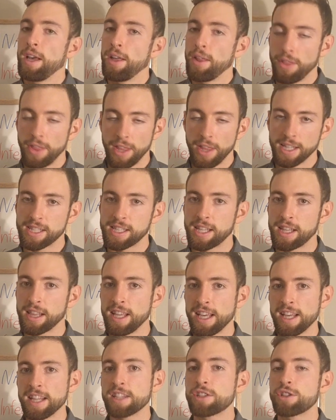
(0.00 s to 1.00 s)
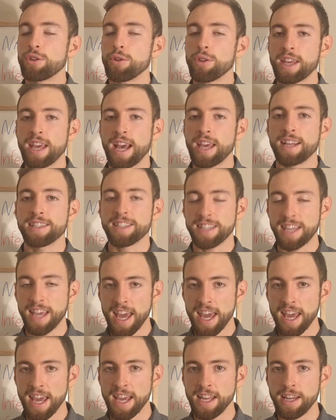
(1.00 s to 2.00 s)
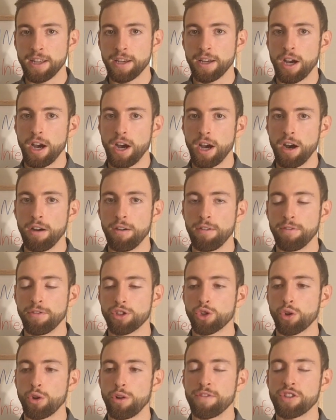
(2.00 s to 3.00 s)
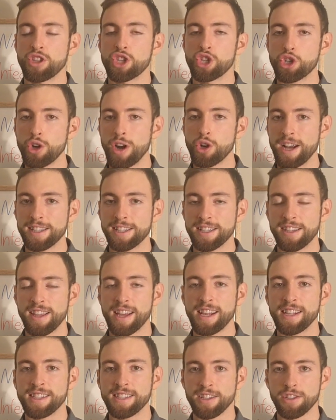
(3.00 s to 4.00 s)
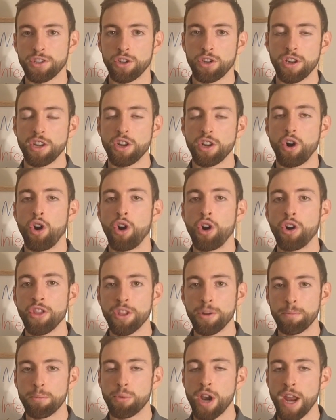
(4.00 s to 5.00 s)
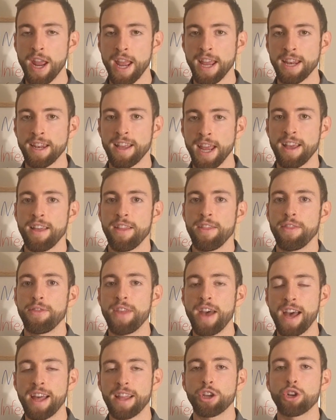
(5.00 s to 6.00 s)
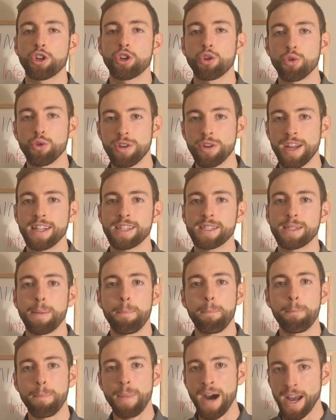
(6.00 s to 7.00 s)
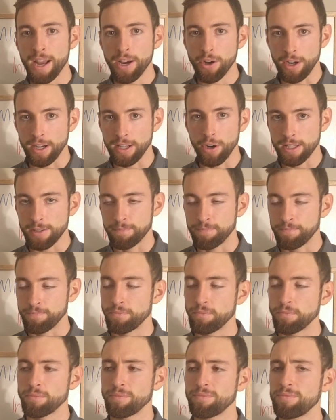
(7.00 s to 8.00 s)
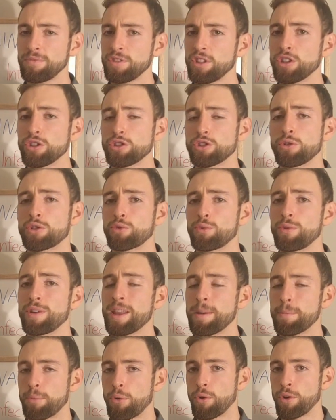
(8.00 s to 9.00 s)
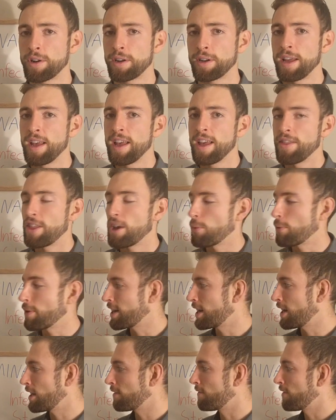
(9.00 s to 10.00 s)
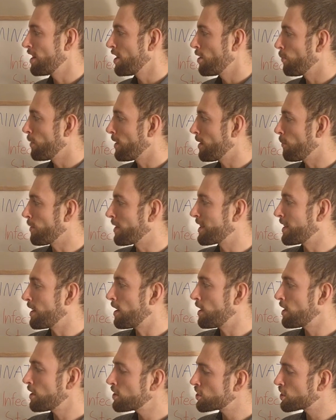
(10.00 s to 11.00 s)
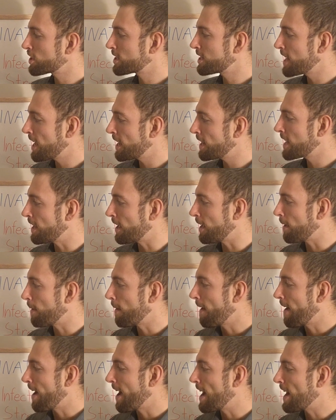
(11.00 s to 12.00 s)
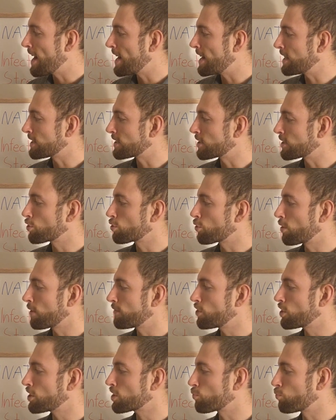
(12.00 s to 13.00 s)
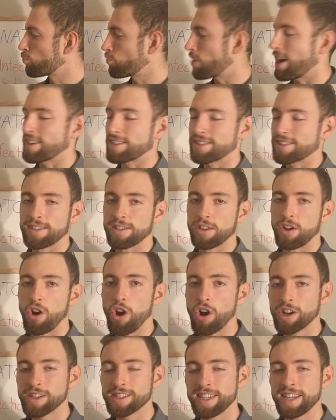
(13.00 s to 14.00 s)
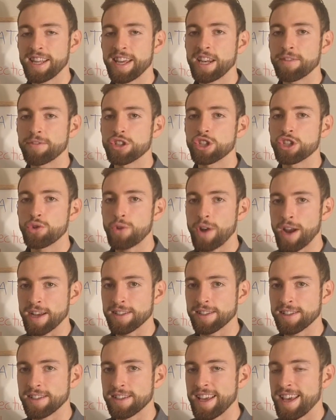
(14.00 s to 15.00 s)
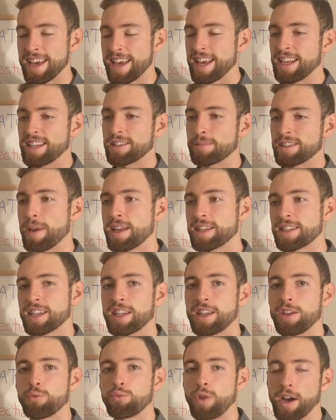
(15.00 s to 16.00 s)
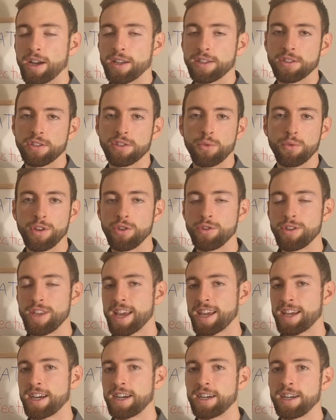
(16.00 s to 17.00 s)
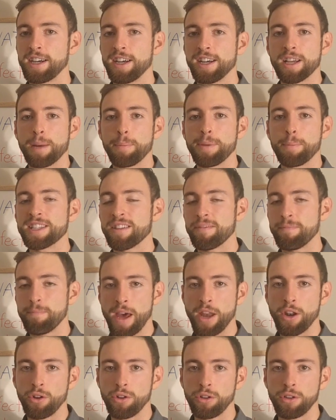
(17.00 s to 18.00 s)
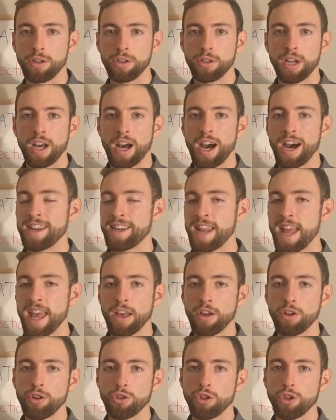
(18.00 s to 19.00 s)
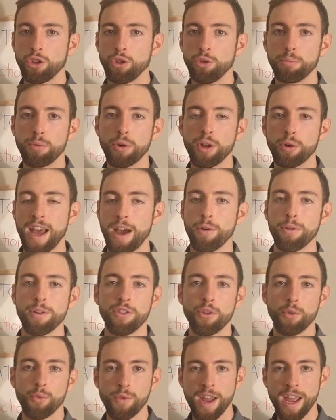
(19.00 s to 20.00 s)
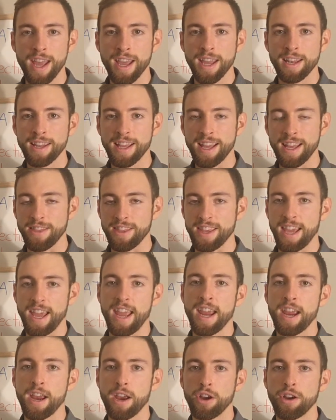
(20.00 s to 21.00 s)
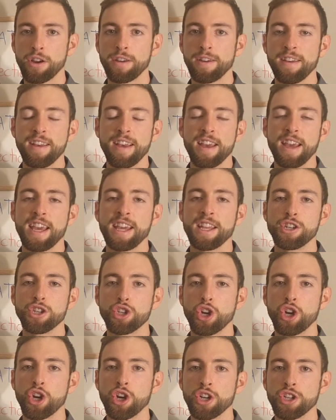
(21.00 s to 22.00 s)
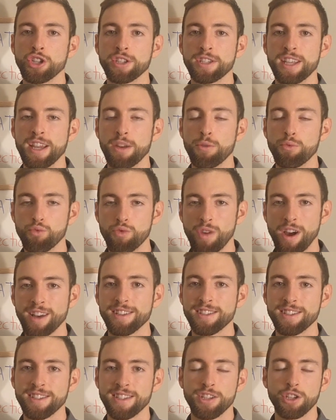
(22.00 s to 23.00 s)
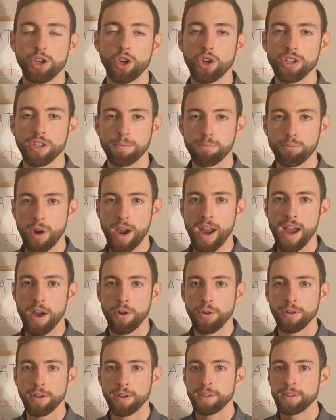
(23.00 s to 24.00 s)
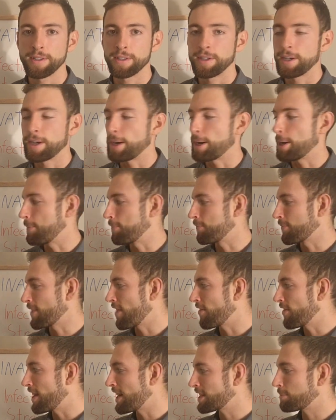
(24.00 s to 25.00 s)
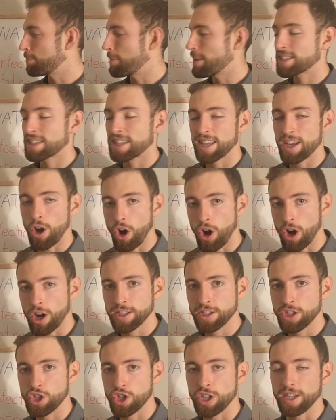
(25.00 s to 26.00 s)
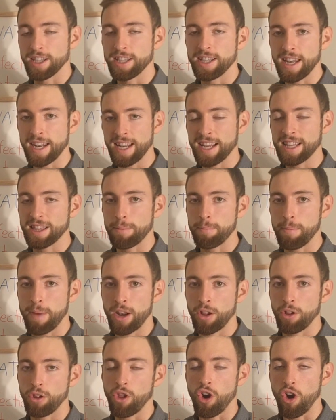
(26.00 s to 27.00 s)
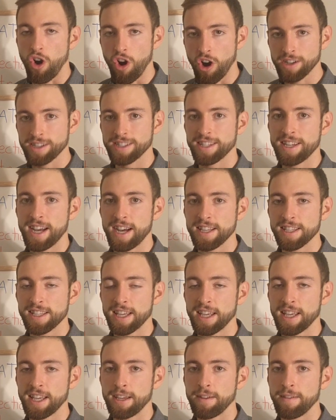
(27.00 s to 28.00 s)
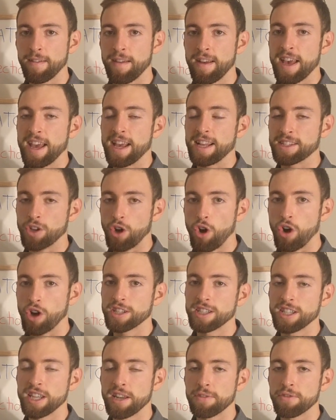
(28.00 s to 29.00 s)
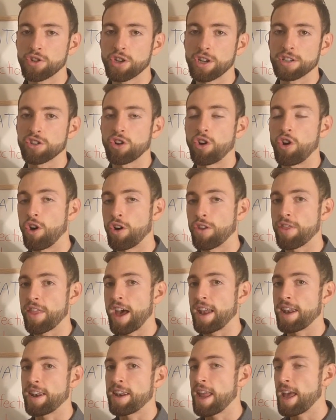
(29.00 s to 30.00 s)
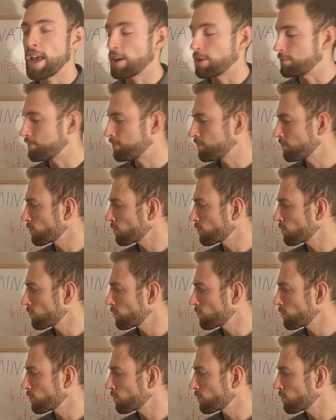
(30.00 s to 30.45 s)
This leads to the cascade of sort of stress that gets exerted on the brain that creates migraines. So it's really important that we can understand it as sort of just rust. Oxidative stress is basically rust. So when you take a piece of metal, a nail, you put it out in the rain, in the air, it rusts, it turns brown, and that's basically oxygen getting at the metal, oxidizing it. It's oxidative stress on that nail.